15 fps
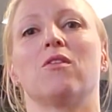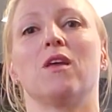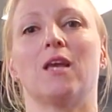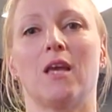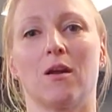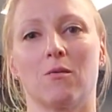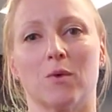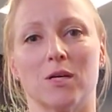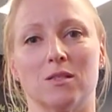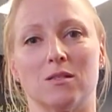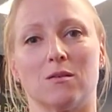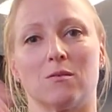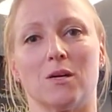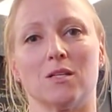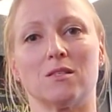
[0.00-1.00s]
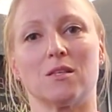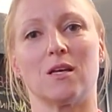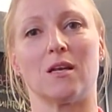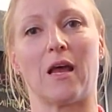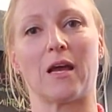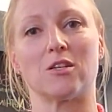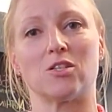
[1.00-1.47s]
thinking wrist to wrist
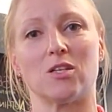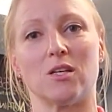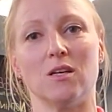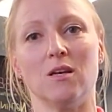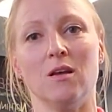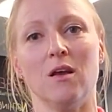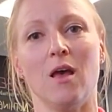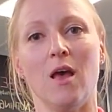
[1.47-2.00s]
connection.